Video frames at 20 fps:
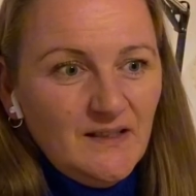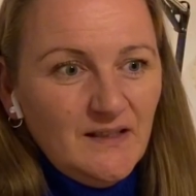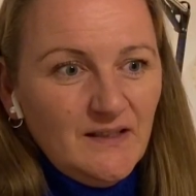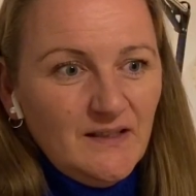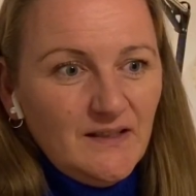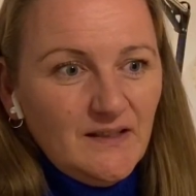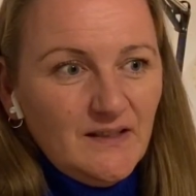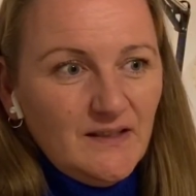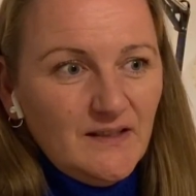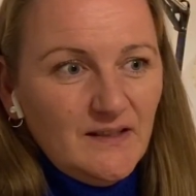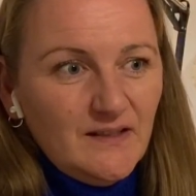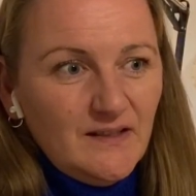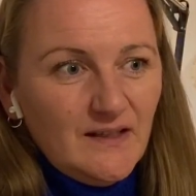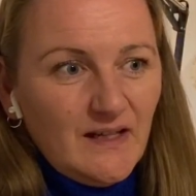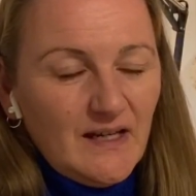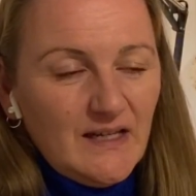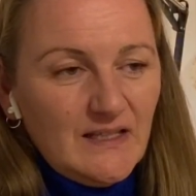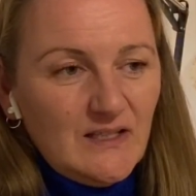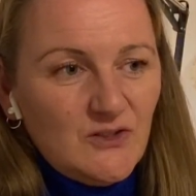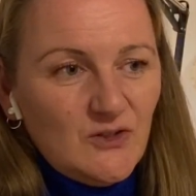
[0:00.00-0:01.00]

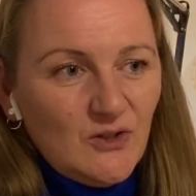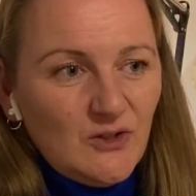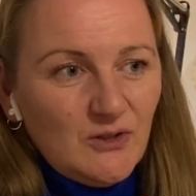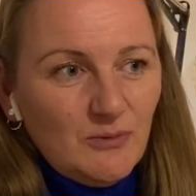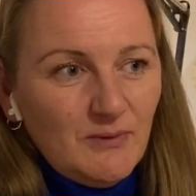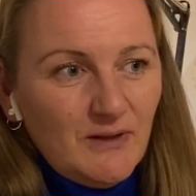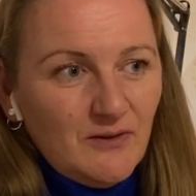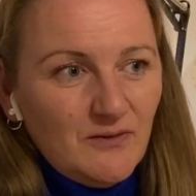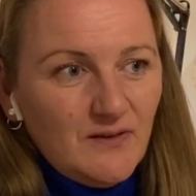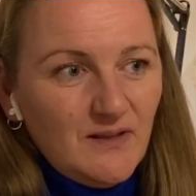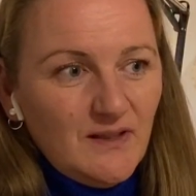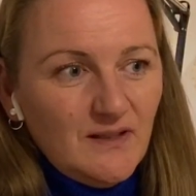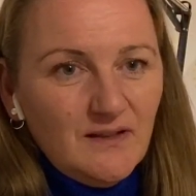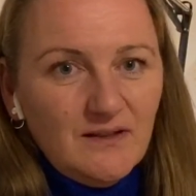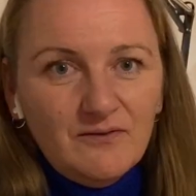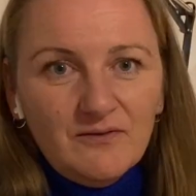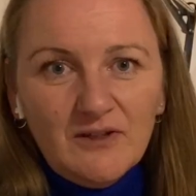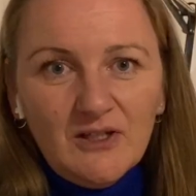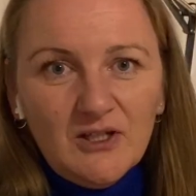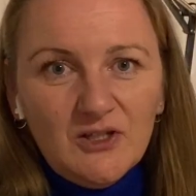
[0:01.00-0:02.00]
I talked about that in
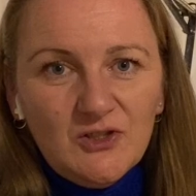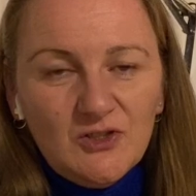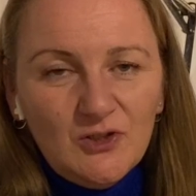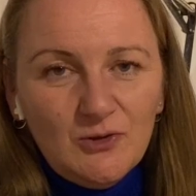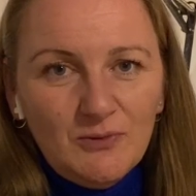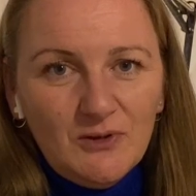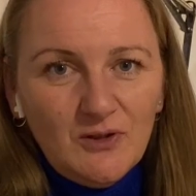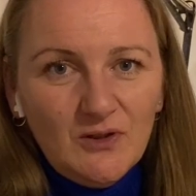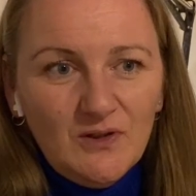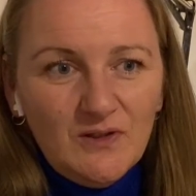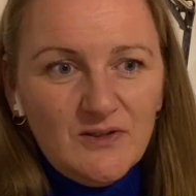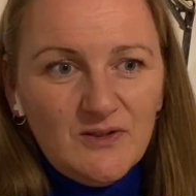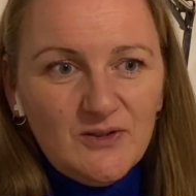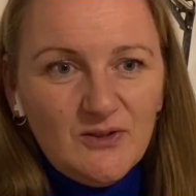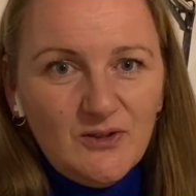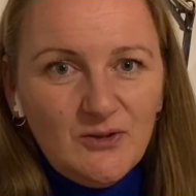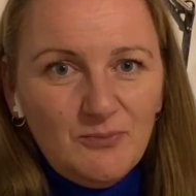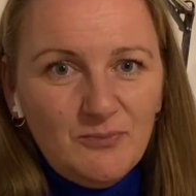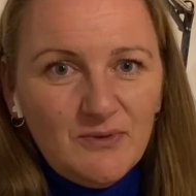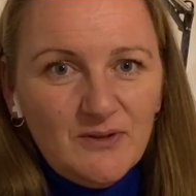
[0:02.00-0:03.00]
Vlogtober
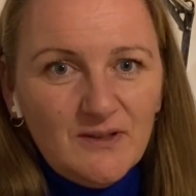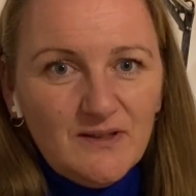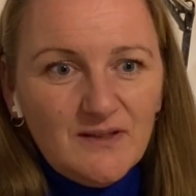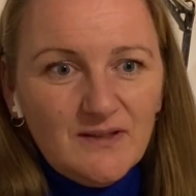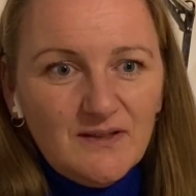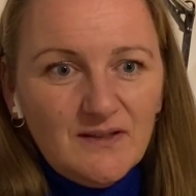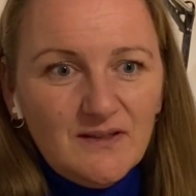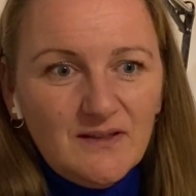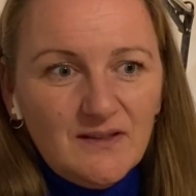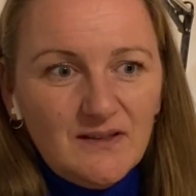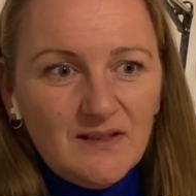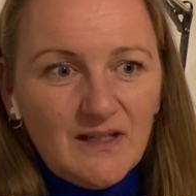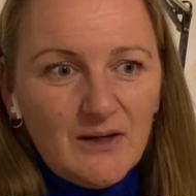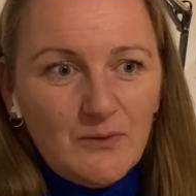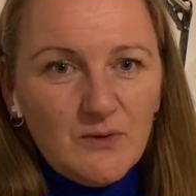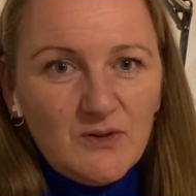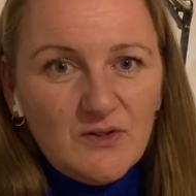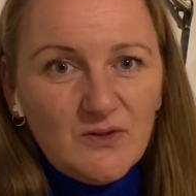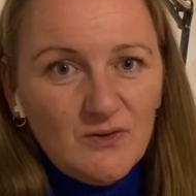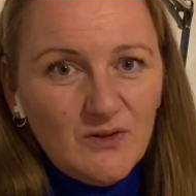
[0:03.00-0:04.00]
also, but I
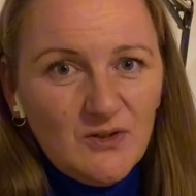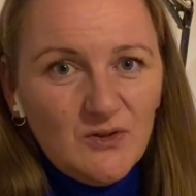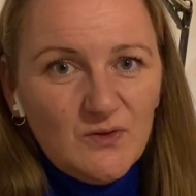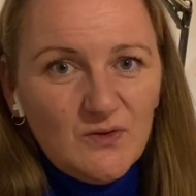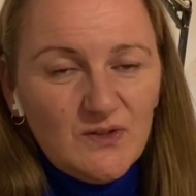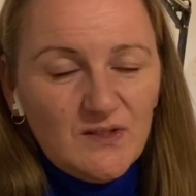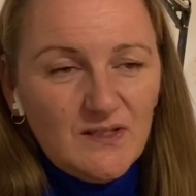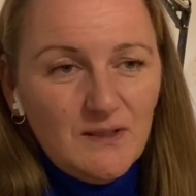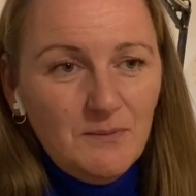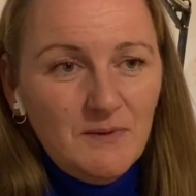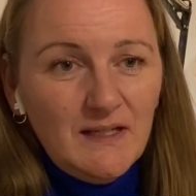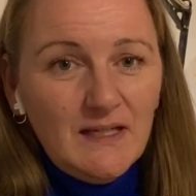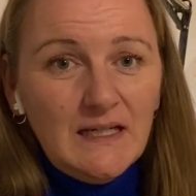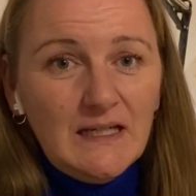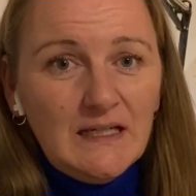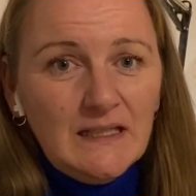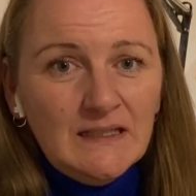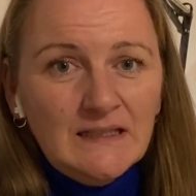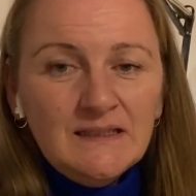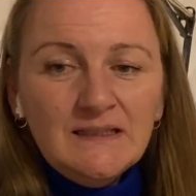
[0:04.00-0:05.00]
was going to a seminar
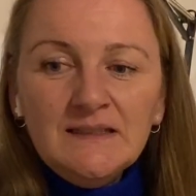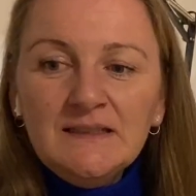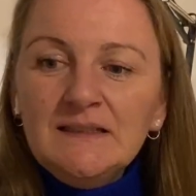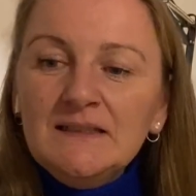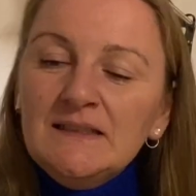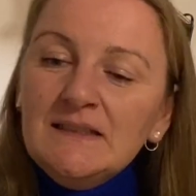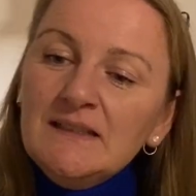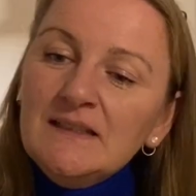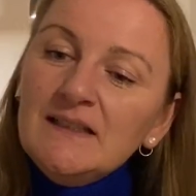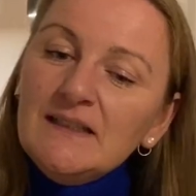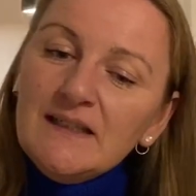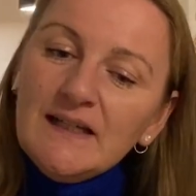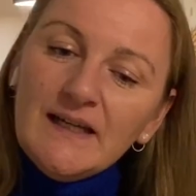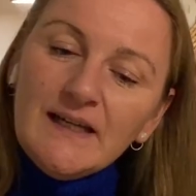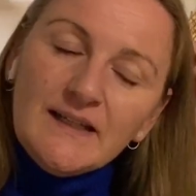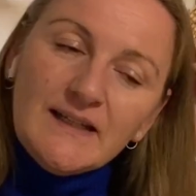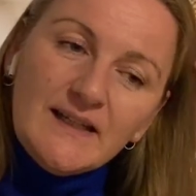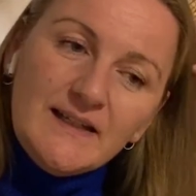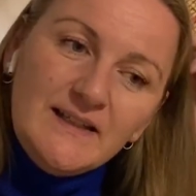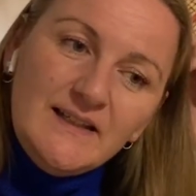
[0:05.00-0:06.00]

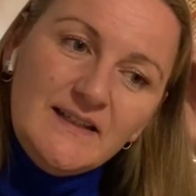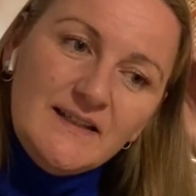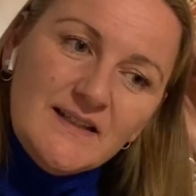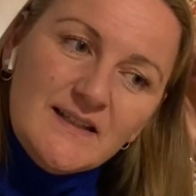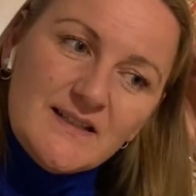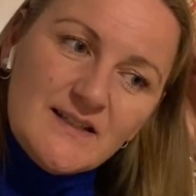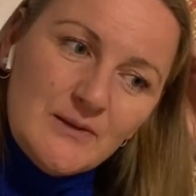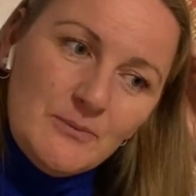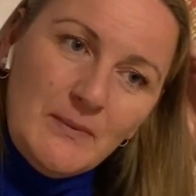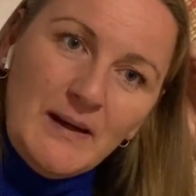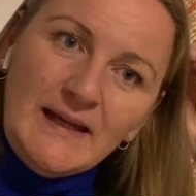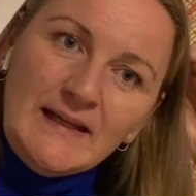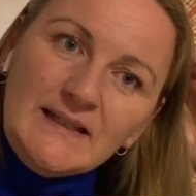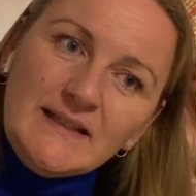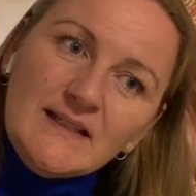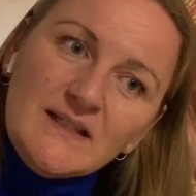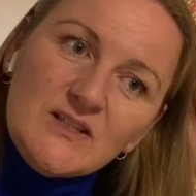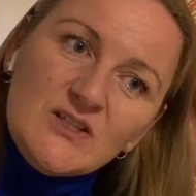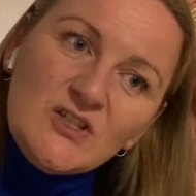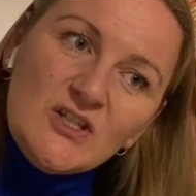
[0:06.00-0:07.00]
and I needed some
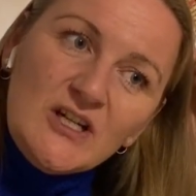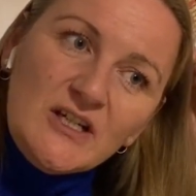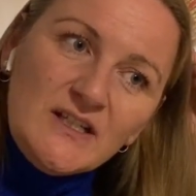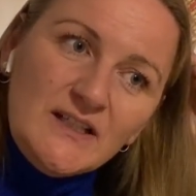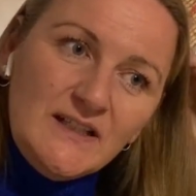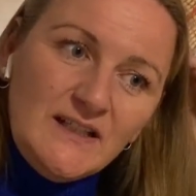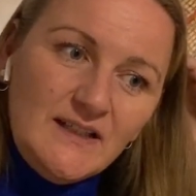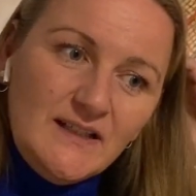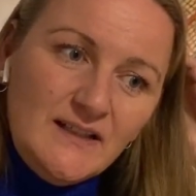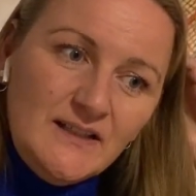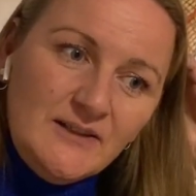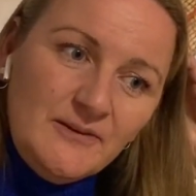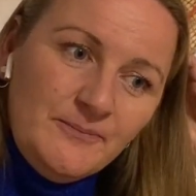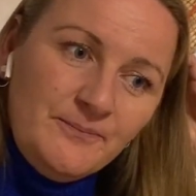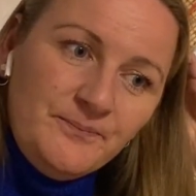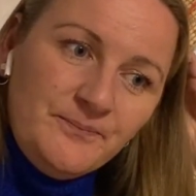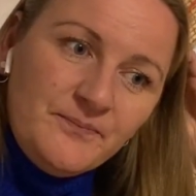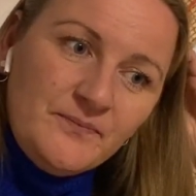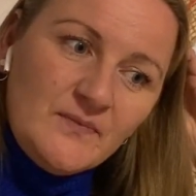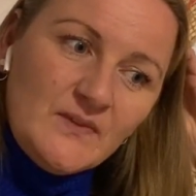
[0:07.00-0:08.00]
mindless sock knitting,
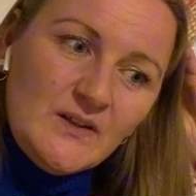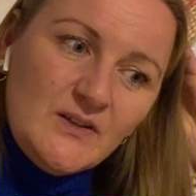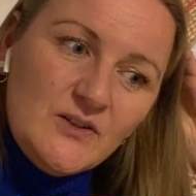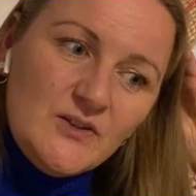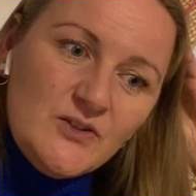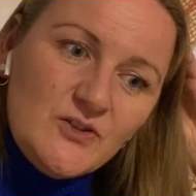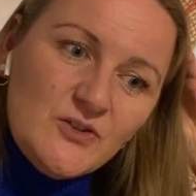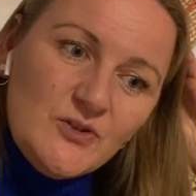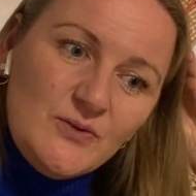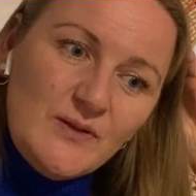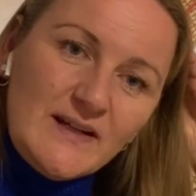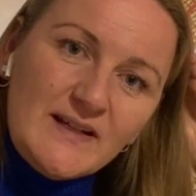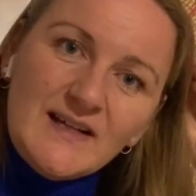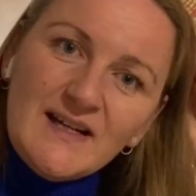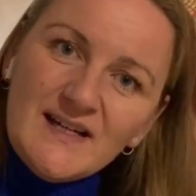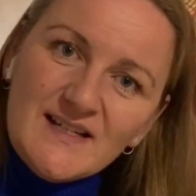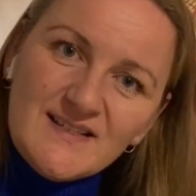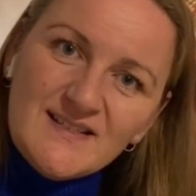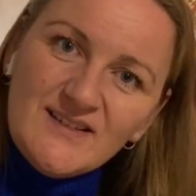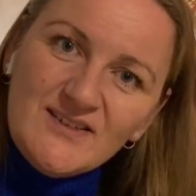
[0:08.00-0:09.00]
so I
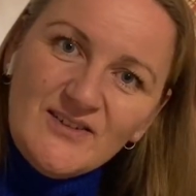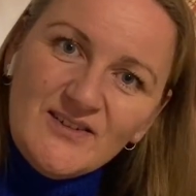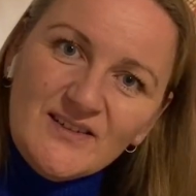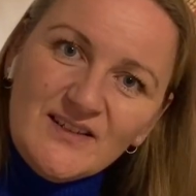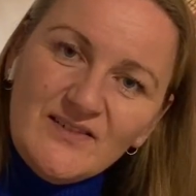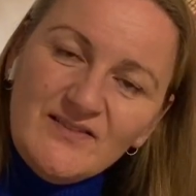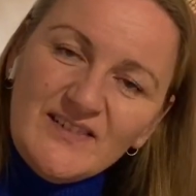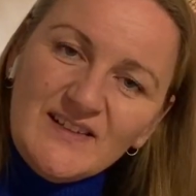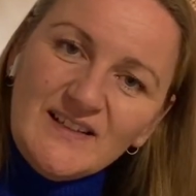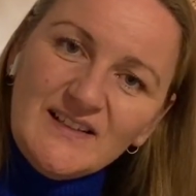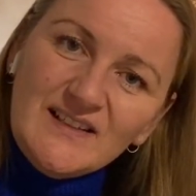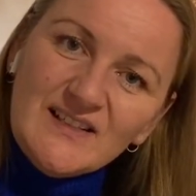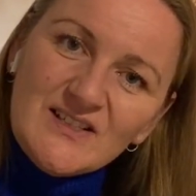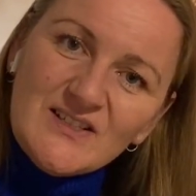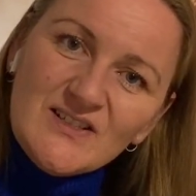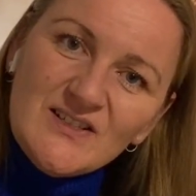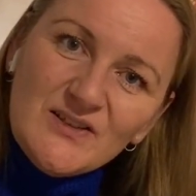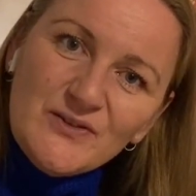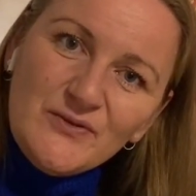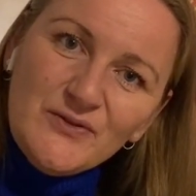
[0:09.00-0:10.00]
casted on a vanilla
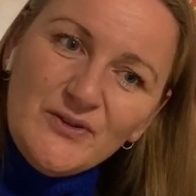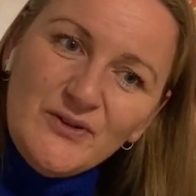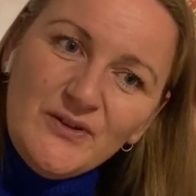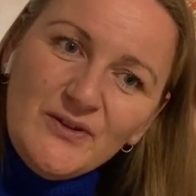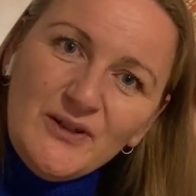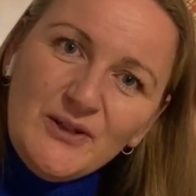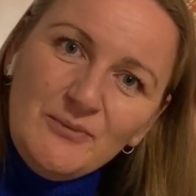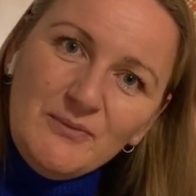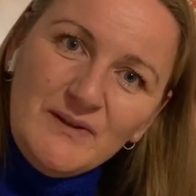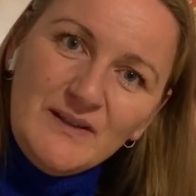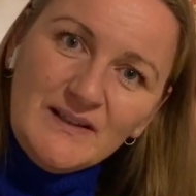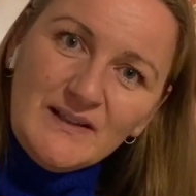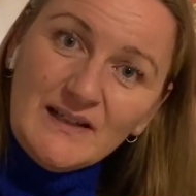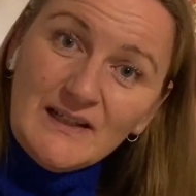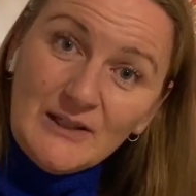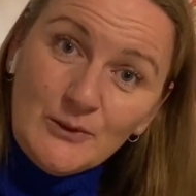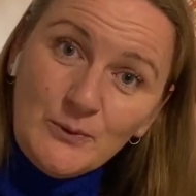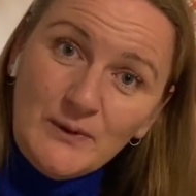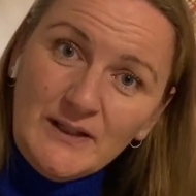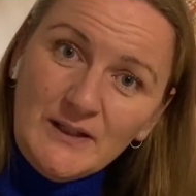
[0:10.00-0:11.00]
sock for him in
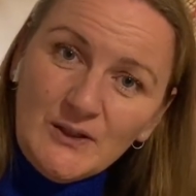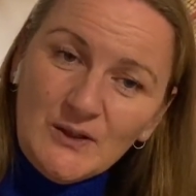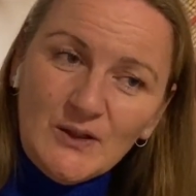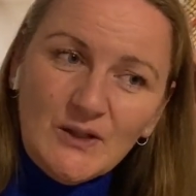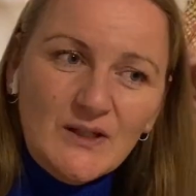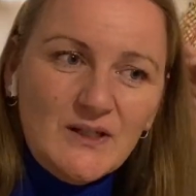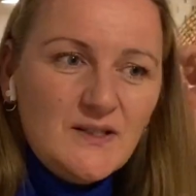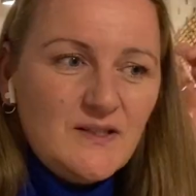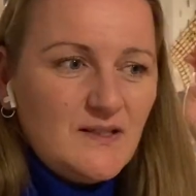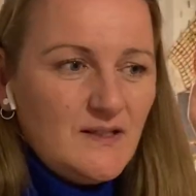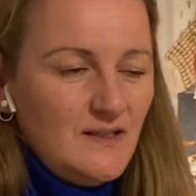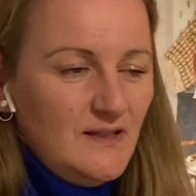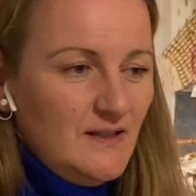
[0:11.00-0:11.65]
Halloween colors.